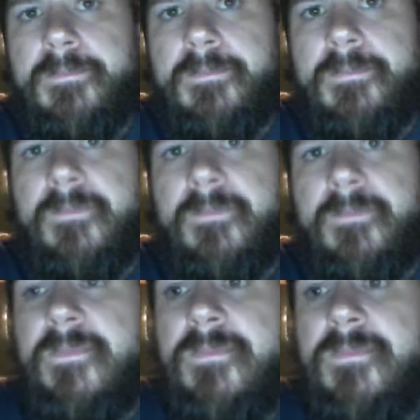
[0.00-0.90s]

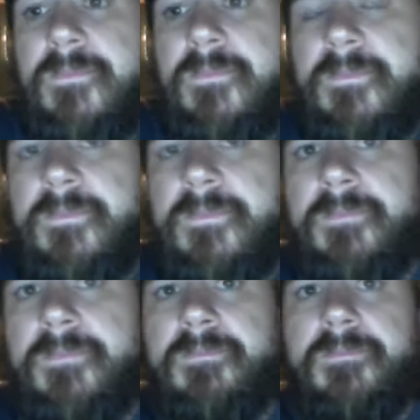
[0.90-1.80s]

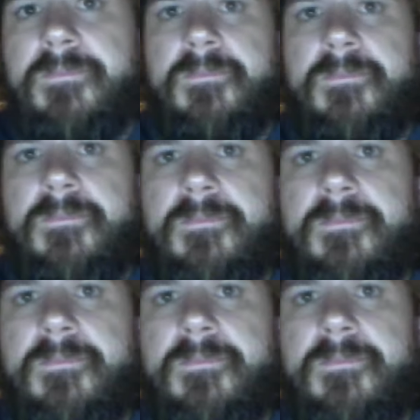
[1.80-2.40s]
[no speech]